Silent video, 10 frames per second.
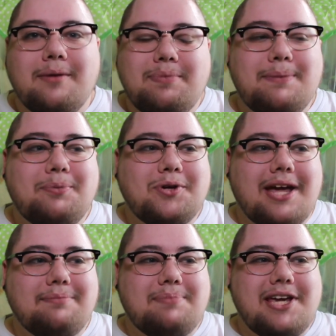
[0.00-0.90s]
People
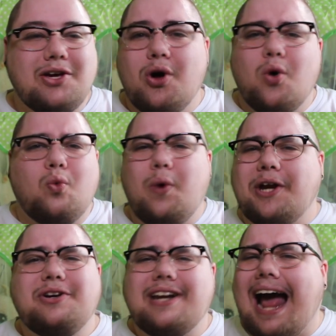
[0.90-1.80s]
can be
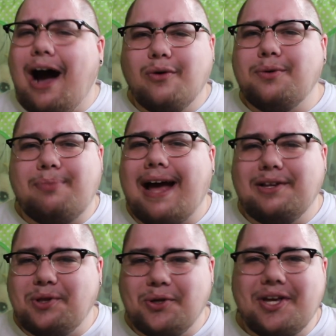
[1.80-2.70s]
weirded out by
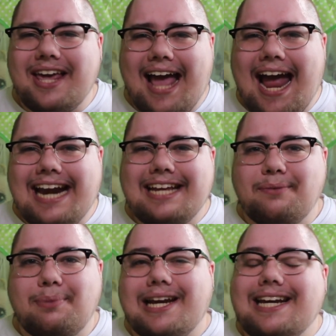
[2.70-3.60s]
looking at
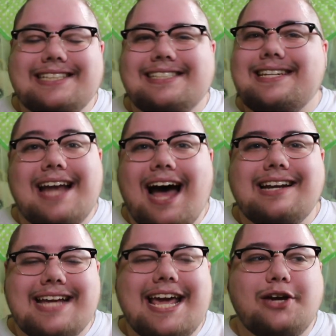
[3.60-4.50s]
it, but it's
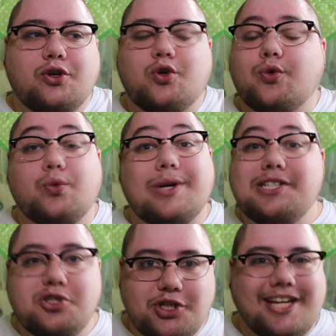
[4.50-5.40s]
not a
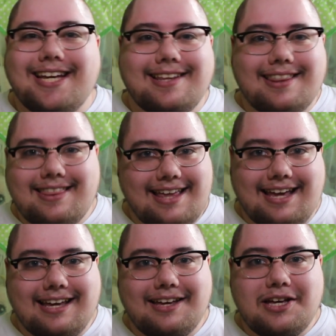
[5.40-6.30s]
cringy
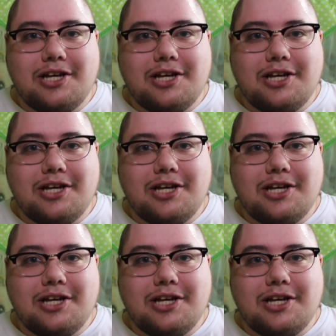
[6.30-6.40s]
thing.